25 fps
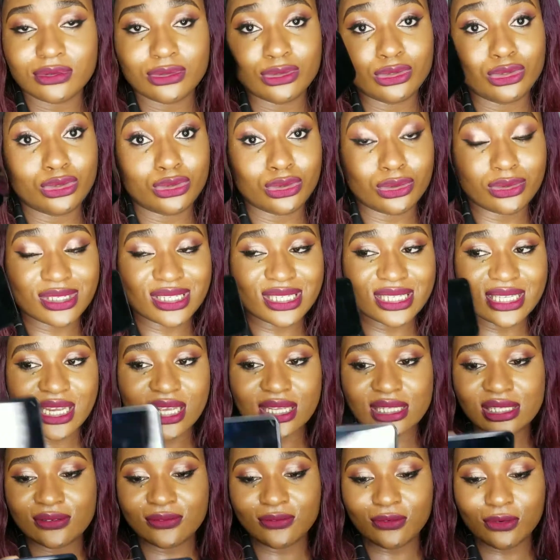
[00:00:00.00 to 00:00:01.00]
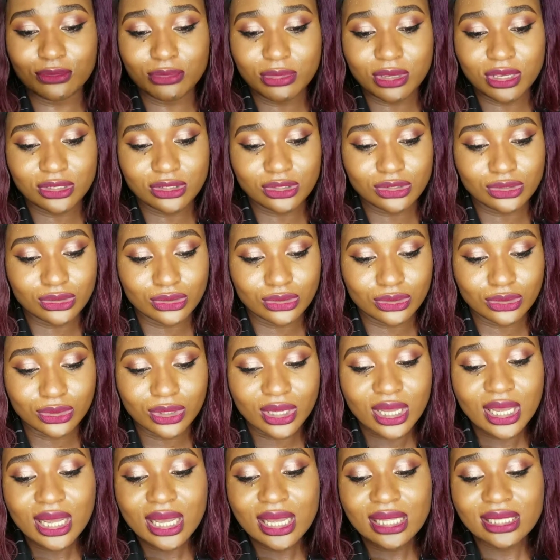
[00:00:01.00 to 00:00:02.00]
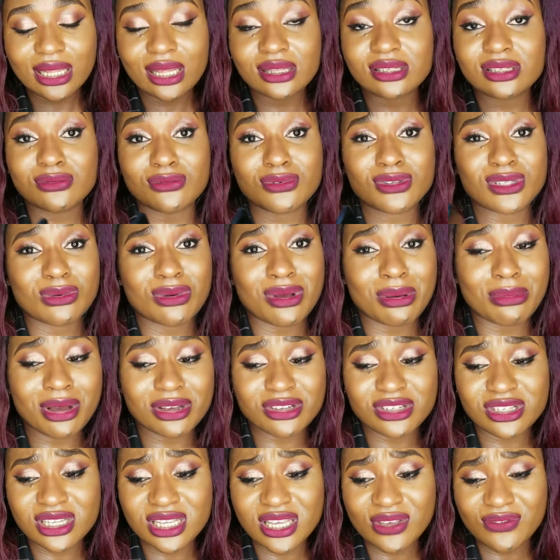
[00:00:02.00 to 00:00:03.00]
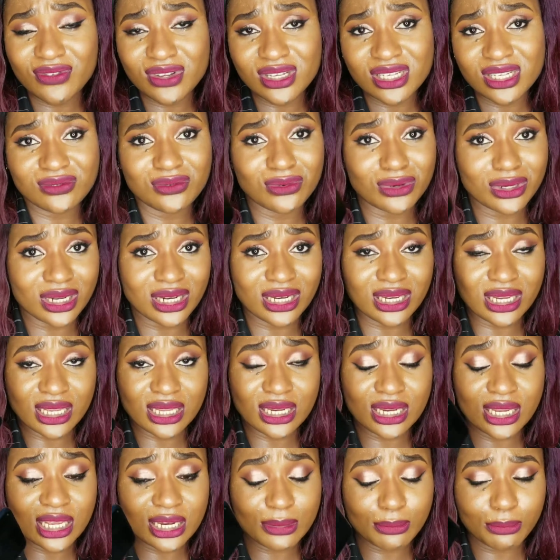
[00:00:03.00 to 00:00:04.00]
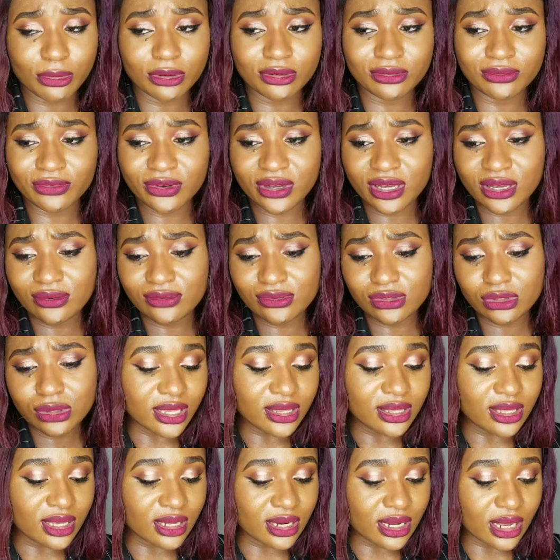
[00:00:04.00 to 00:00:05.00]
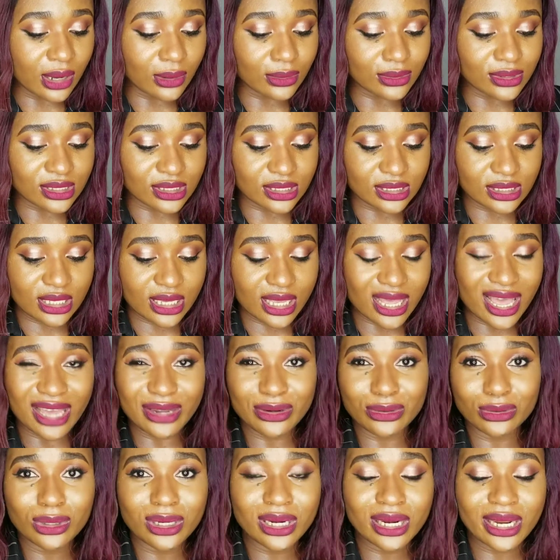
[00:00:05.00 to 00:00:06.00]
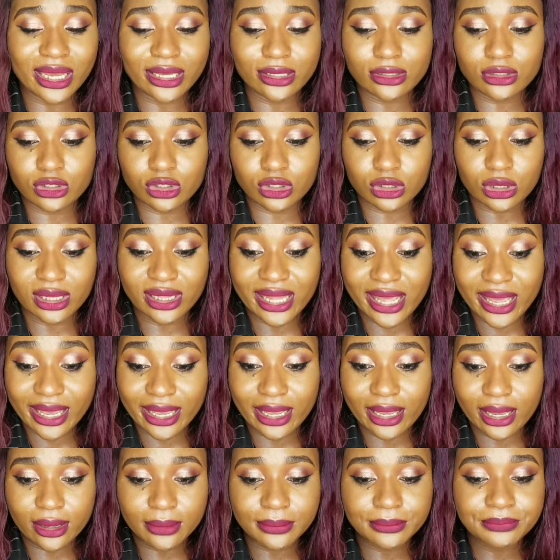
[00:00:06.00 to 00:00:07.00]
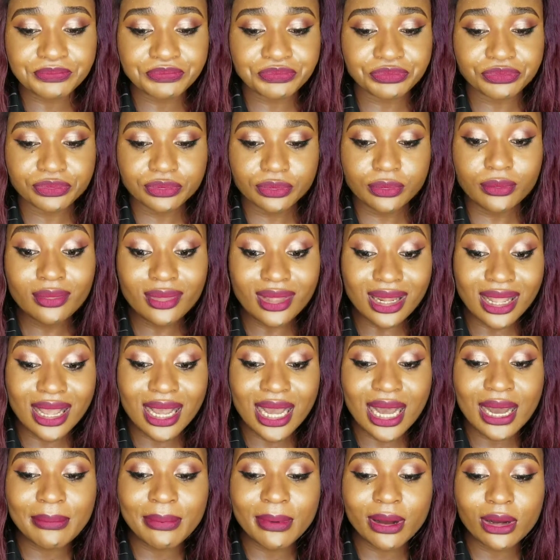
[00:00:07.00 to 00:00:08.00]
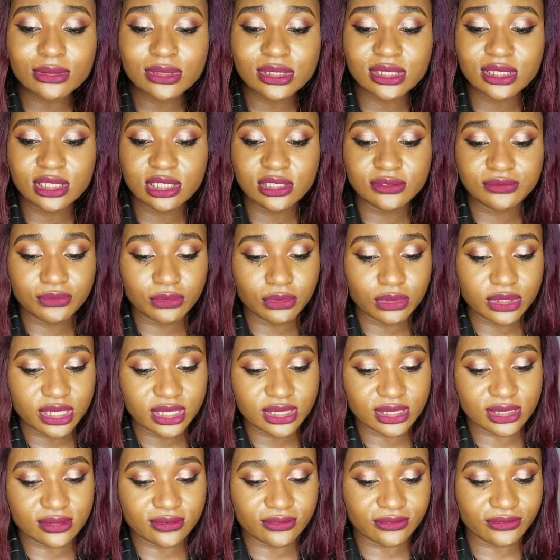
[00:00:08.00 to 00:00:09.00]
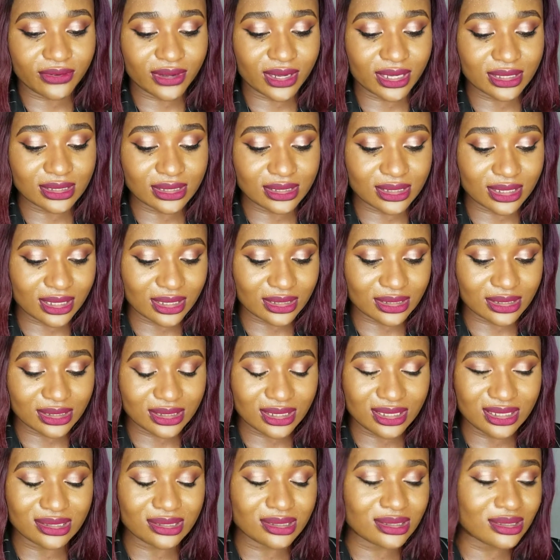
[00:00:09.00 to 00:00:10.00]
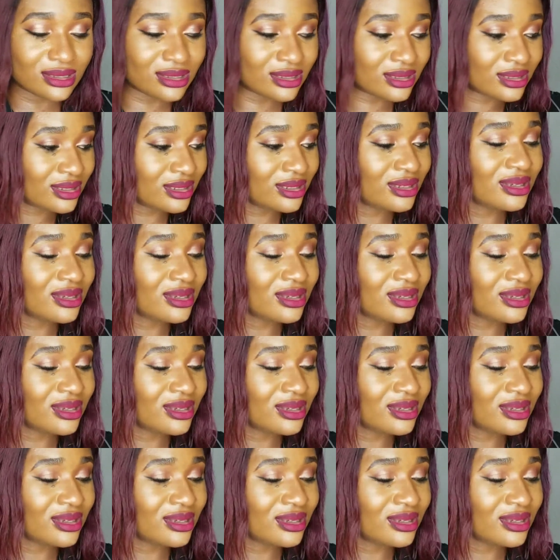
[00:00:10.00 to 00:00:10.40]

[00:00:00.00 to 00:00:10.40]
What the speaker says: those needs for me. So that's the reason why I'm actually giving this phone an 8.5. So the thing I would say I don't like about this phone is the fact that it's